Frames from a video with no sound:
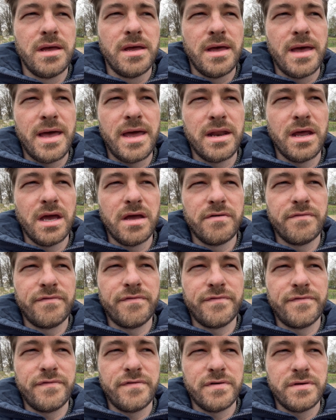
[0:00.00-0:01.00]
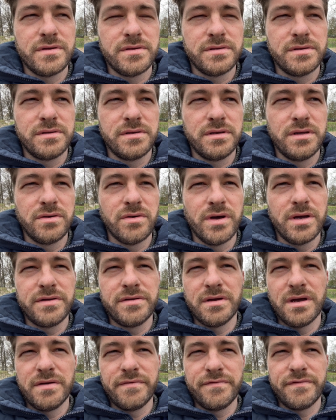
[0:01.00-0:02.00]
and I've
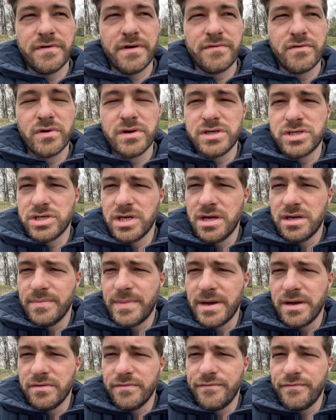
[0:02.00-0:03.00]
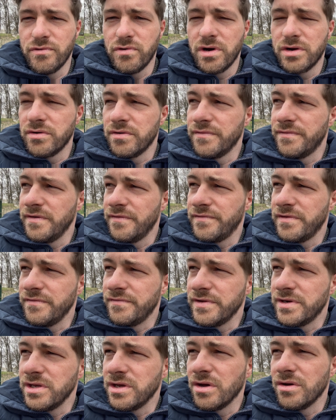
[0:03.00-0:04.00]
already shared about 450
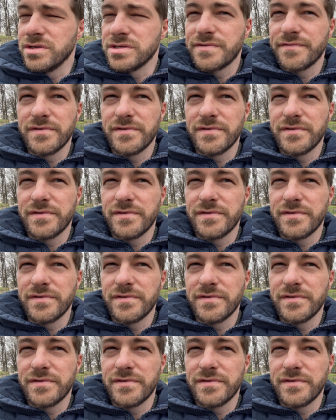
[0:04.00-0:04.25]
videos,